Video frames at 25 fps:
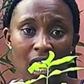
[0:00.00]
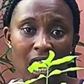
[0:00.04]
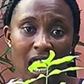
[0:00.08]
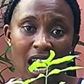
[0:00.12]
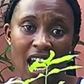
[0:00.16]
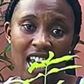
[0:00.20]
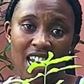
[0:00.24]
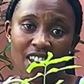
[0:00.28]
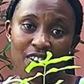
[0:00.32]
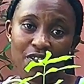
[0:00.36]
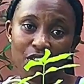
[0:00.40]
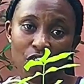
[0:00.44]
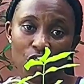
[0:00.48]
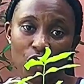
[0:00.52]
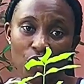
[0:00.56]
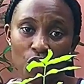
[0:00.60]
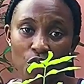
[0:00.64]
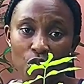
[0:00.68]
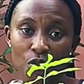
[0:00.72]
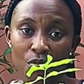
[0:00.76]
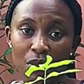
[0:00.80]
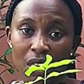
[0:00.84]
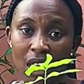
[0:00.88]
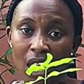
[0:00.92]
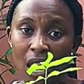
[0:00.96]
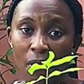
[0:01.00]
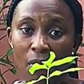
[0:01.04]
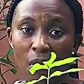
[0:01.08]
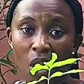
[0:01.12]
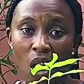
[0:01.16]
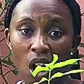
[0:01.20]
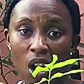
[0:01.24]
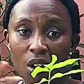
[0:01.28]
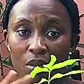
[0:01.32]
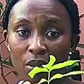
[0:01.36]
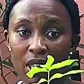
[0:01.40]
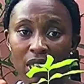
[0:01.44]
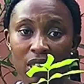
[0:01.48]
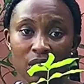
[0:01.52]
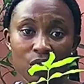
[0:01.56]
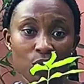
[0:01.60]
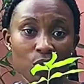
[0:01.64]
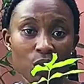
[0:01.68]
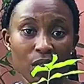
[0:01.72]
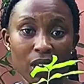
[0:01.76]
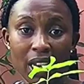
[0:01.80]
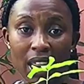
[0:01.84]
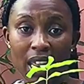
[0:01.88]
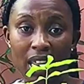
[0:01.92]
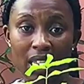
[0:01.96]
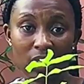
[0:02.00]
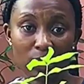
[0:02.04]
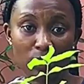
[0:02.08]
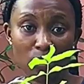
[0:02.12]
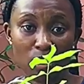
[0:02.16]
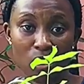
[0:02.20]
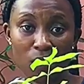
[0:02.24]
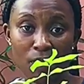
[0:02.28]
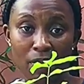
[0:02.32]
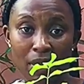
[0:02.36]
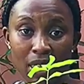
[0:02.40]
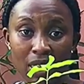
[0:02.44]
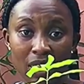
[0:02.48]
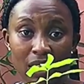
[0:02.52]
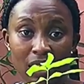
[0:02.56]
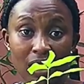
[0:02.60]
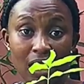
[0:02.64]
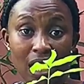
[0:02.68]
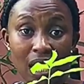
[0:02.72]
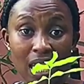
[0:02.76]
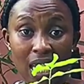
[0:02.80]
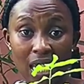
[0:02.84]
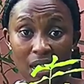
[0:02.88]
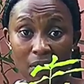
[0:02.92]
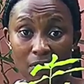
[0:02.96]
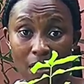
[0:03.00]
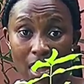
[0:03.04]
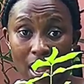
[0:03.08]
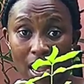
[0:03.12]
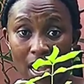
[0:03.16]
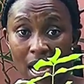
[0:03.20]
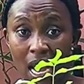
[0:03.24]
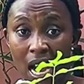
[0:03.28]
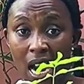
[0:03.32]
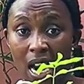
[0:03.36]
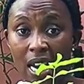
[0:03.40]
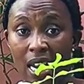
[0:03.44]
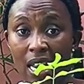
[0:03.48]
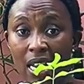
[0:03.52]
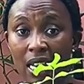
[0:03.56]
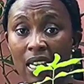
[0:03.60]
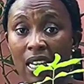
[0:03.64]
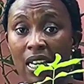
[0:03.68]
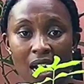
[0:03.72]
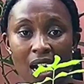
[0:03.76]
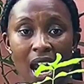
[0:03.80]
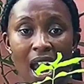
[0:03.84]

And if you know me, I'm always doing experiments in my garden.